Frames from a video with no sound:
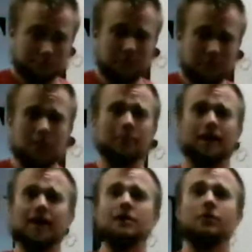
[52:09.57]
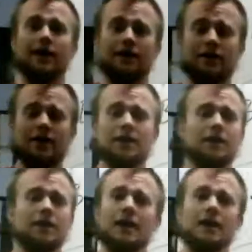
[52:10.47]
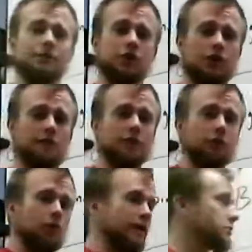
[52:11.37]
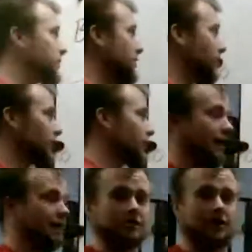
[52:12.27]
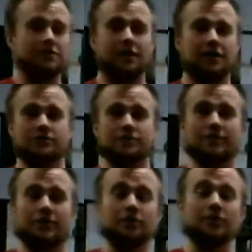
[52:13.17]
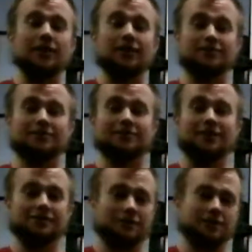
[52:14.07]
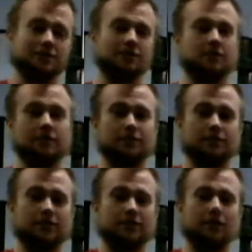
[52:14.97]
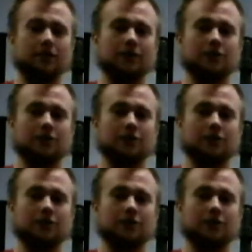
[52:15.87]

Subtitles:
But anyway, if you're one of these people, like I just got a text from somebody who is, that's why I just looked at my watch.